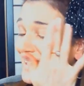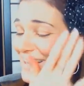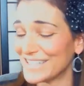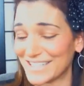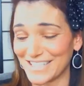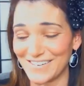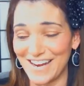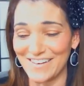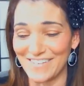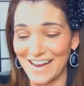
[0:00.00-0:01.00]
So
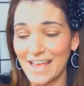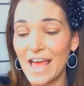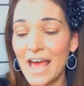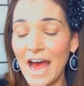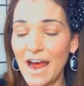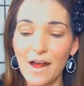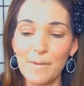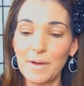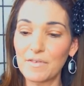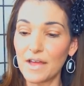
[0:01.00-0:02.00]
anyway,
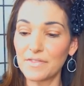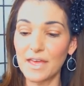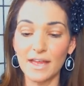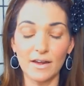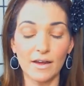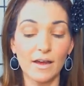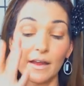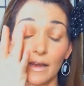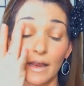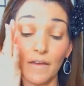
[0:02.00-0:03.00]
I've got that on,
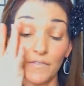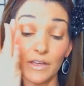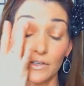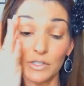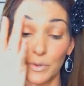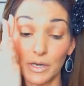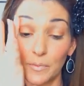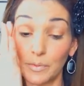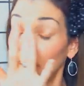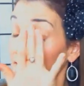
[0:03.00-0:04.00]
and that feels pretty
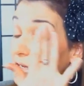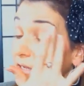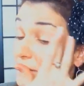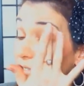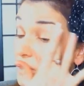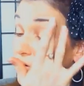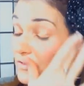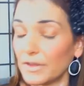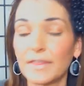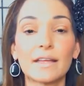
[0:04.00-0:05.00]
blended. So
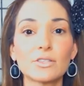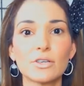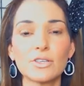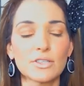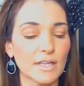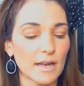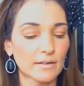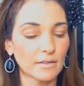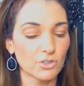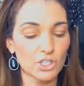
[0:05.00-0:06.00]
hopefully that's good just to add a
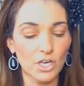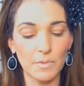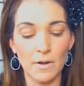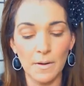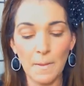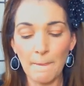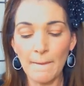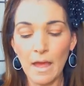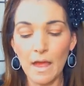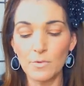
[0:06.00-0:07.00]
little shimmer.
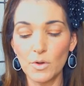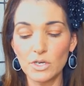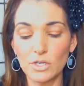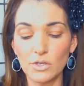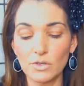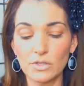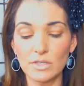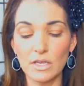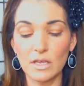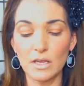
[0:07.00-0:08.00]
I'm going to use
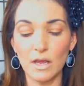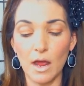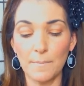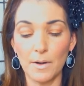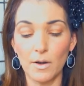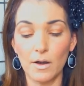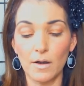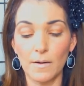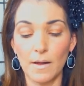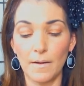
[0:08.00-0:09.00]
the
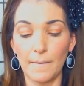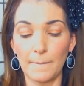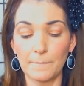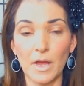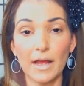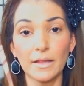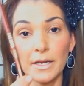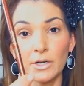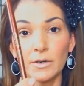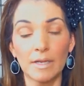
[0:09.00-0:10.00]
copper
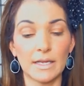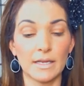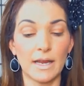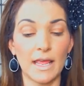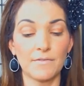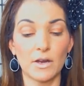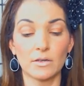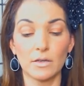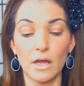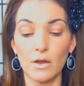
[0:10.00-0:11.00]
eyeliner in Avon
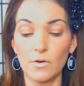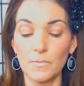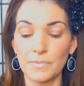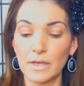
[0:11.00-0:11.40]
Glow.